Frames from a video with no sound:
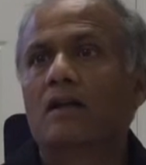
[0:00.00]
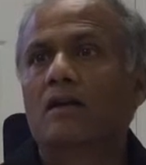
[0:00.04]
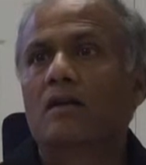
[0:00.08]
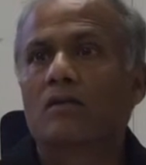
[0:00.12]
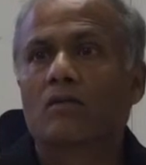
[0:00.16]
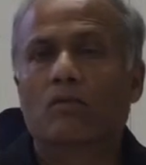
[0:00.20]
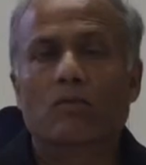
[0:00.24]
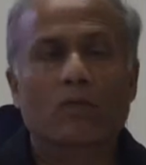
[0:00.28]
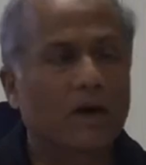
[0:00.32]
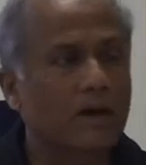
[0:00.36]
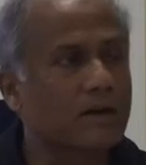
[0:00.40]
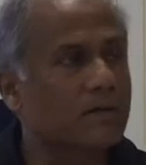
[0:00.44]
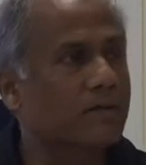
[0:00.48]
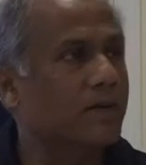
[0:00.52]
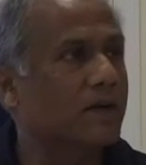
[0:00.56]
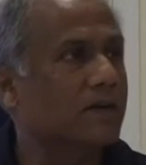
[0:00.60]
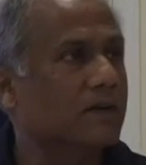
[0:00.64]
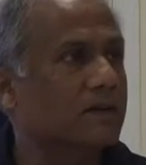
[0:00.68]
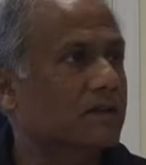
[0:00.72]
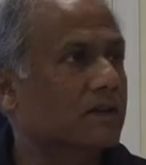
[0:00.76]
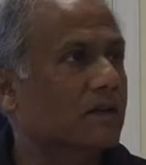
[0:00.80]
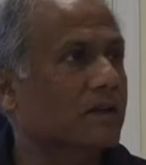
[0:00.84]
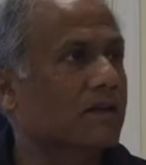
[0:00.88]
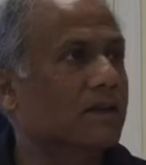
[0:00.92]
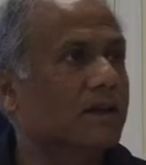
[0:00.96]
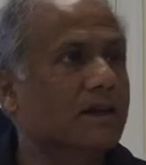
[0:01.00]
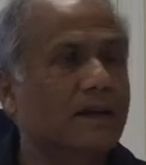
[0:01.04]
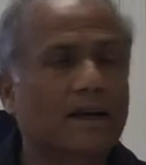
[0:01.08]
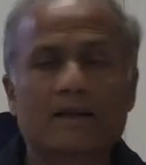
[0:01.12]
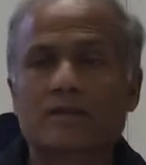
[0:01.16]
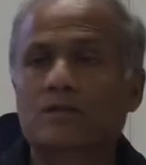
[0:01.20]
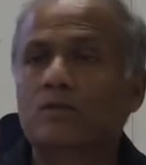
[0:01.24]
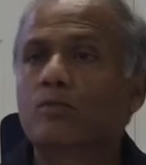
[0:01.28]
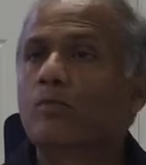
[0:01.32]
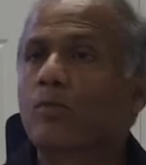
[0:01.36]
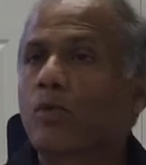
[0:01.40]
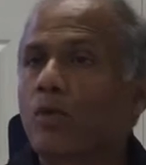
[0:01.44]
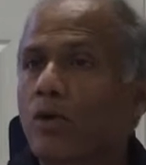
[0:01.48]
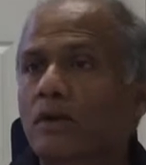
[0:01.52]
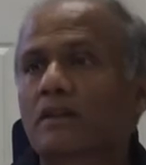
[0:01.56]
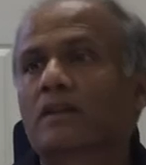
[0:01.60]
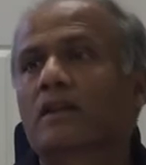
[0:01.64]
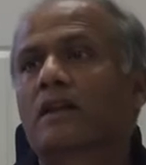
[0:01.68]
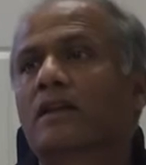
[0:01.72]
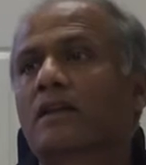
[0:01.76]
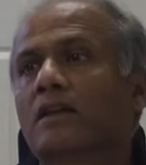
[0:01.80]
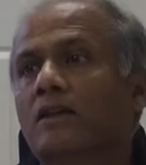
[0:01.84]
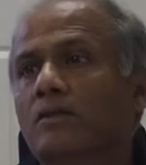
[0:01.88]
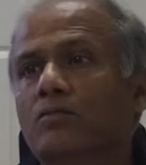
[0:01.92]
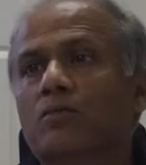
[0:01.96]
One person gets more
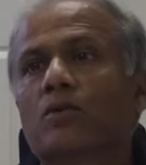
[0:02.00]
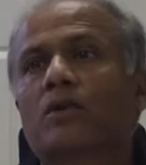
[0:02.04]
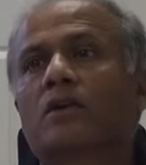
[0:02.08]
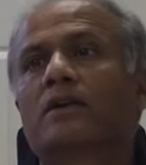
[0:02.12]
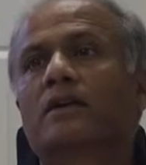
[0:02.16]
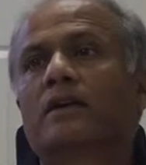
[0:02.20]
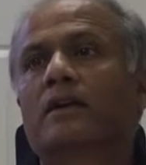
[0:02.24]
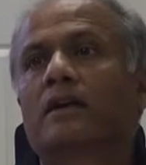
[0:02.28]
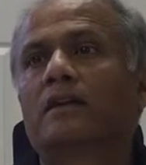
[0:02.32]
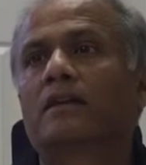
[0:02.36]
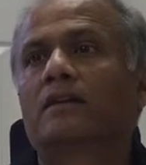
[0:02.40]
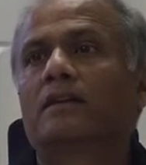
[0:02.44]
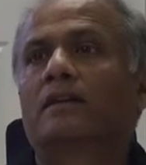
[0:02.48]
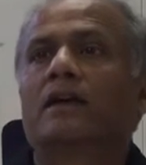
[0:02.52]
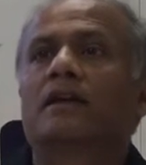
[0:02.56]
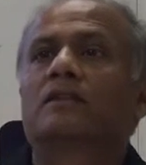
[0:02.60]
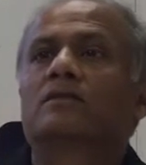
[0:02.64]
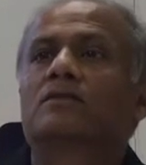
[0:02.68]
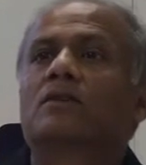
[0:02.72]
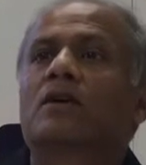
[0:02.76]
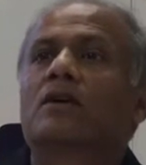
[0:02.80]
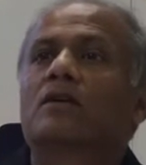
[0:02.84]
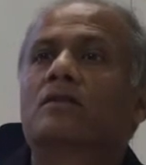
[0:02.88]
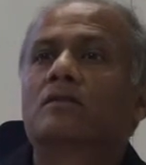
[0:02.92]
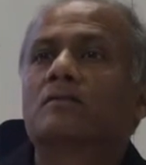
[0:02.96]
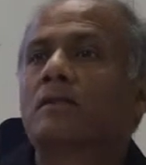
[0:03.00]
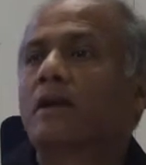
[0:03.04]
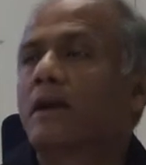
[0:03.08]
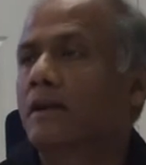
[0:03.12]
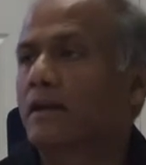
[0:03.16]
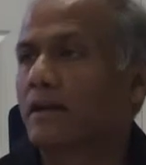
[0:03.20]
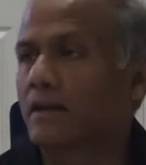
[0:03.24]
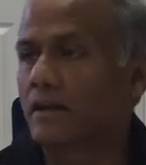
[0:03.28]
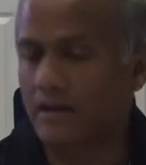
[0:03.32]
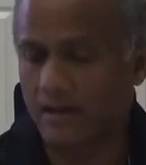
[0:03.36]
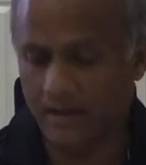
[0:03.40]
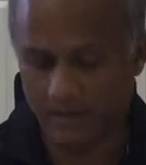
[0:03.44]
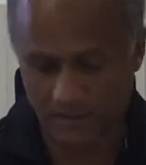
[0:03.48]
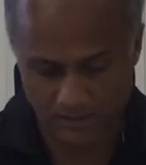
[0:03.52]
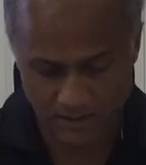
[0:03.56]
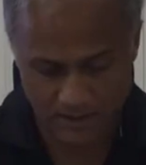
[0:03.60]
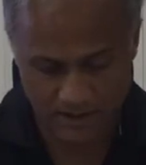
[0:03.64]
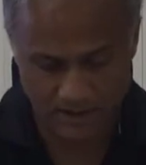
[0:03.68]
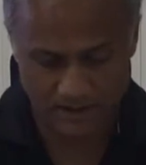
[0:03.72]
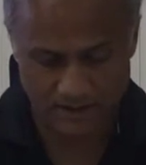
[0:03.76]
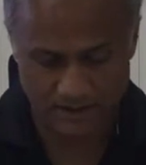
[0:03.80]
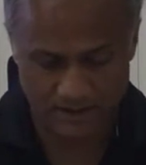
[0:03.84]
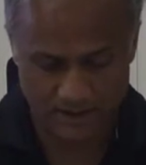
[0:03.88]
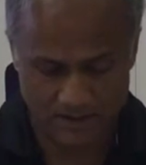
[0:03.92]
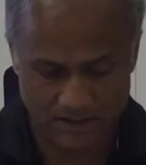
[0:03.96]
than he wanted, that automatically
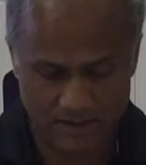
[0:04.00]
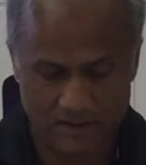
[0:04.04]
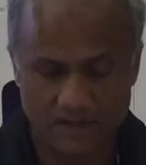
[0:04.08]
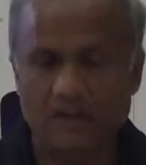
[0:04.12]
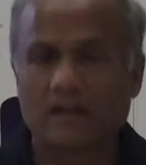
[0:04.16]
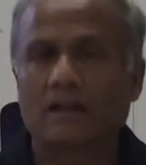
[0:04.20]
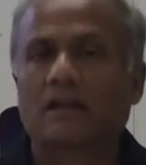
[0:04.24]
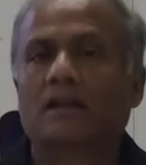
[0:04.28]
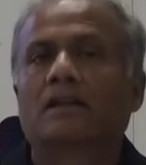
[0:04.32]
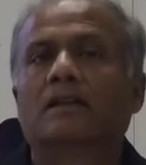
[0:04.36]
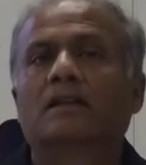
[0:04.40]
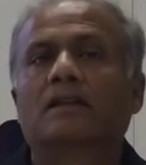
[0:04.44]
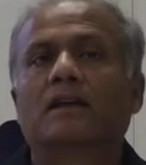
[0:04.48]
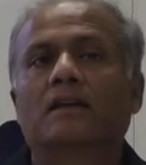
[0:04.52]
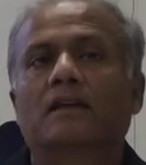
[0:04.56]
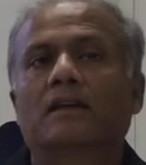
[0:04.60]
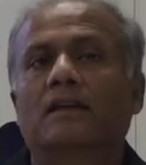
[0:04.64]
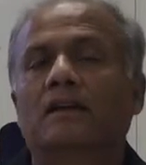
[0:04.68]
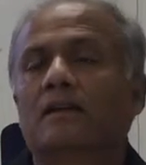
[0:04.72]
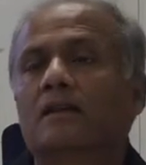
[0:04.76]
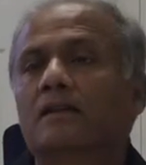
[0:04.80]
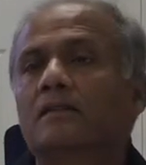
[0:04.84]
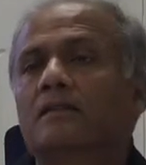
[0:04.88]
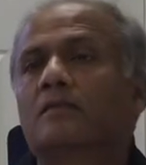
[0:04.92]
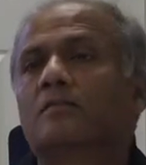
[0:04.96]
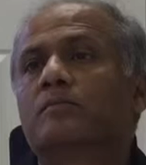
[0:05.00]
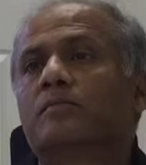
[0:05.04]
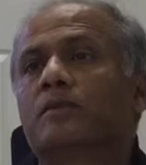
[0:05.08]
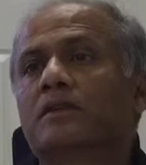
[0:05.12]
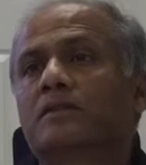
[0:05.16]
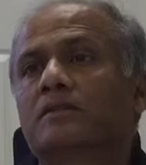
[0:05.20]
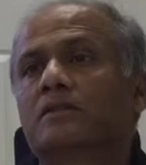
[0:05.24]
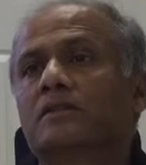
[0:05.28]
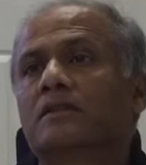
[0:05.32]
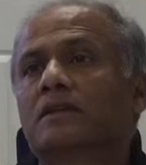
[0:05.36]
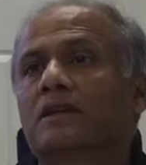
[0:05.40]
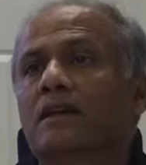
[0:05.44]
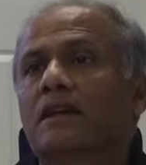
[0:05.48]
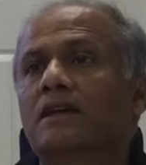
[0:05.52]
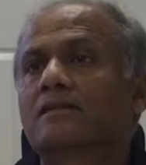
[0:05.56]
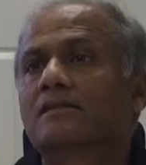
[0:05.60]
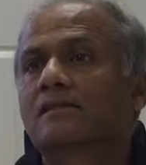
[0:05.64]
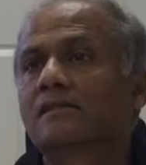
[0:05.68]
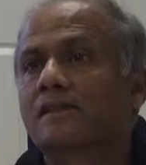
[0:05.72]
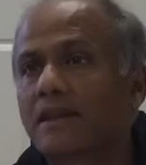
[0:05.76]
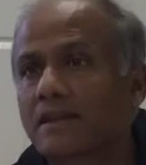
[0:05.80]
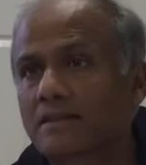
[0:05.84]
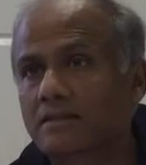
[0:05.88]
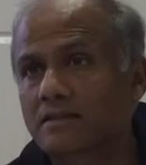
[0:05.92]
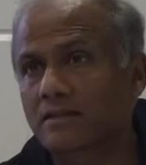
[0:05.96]
means that another person gets
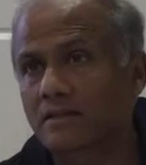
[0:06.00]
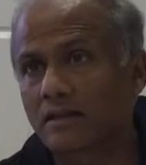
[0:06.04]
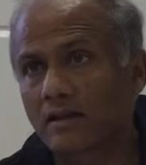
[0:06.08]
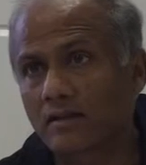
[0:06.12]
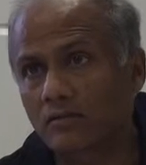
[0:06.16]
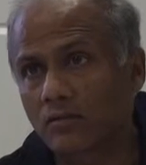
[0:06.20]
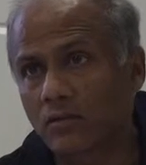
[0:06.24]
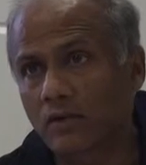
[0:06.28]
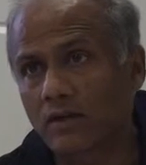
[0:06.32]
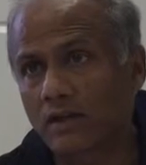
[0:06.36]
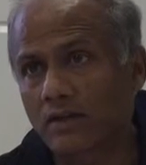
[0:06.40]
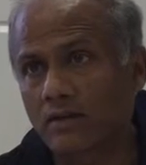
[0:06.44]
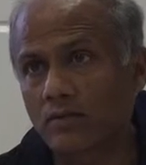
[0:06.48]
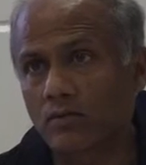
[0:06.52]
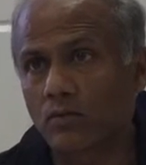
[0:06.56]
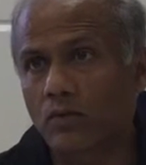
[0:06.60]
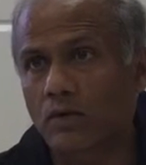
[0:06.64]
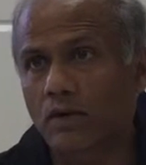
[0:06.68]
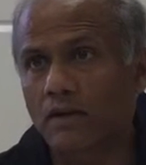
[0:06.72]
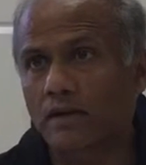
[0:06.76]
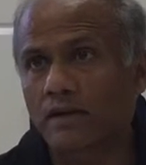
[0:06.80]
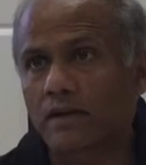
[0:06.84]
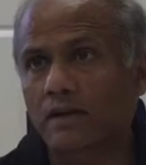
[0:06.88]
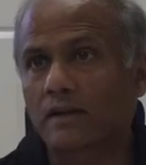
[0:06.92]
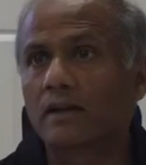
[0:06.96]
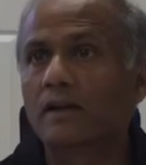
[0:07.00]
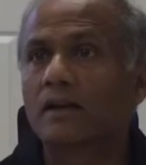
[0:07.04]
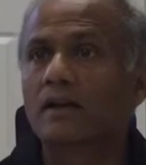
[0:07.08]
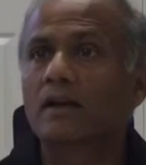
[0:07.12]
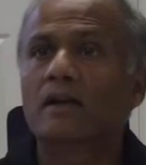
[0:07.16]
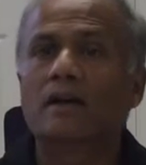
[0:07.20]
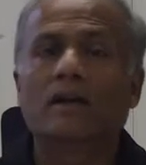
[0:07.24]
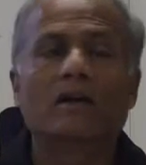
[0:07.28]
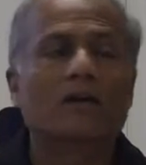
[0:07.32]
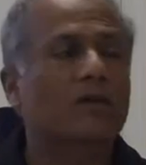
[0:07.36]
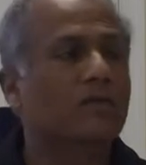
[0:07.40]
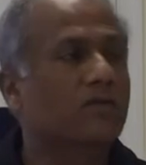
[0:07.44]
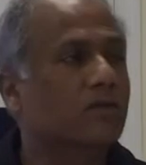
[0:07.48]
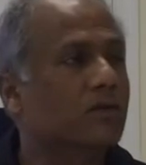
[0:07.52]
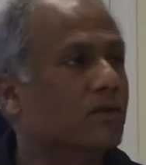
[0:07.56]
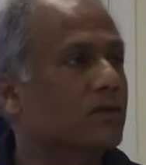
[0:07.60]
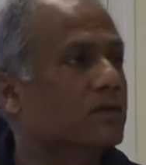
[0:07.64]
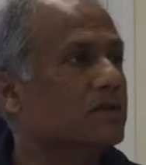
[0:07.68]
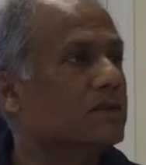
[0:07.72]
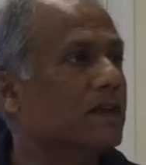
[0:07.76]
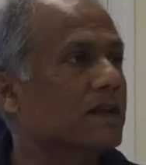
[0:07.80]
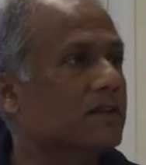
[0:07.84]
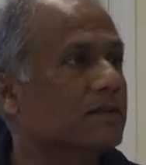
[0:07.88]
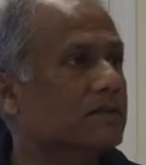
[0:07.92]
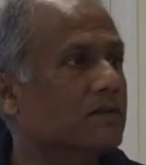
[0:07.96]
less than what he wanted. Of course,
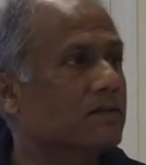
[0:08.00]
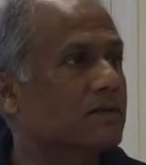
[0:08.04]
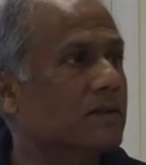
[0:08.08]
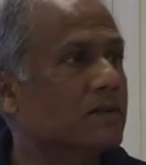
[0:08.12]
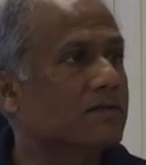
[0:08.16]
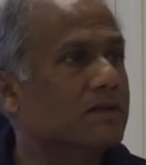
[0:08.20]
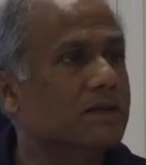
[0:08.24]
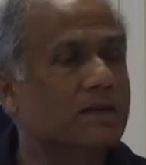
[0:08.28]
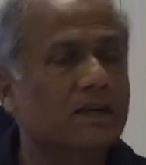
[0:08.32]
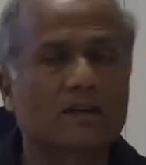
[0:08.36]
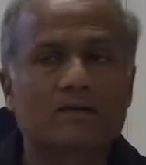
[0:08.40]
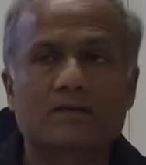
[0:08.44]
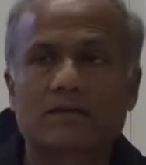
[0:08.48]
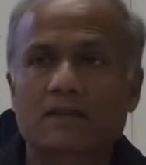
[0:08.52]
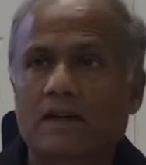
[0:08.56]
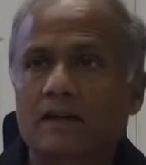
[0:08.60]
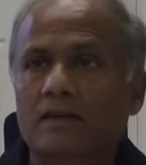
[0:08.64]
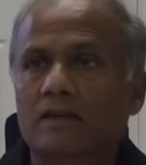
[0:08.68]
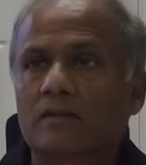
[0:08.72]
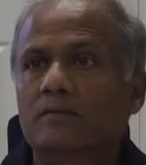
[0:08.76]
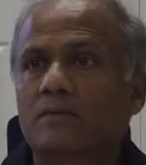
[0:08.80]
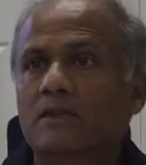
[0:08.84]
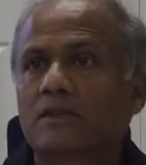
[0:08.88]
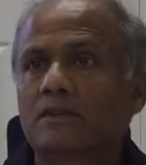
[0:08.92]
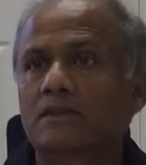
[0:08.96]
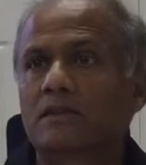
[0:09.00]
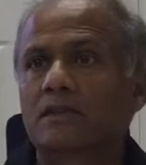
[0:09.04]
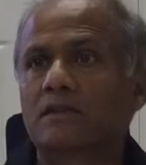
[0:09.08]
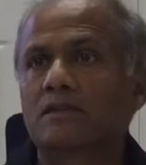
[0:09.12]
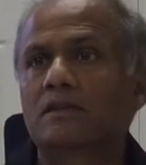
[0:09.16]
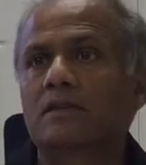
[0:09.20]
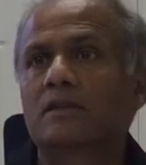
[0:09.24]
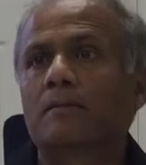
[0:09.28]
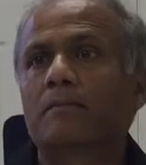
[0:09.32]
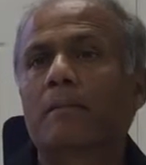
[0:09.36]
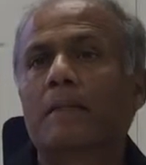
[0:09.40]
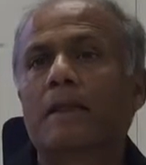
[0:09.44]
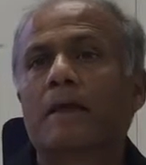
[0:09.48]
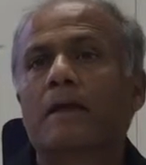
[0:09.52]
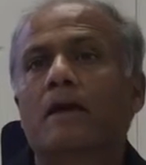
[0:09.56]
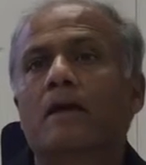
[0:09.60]
that's the way we have set up the system.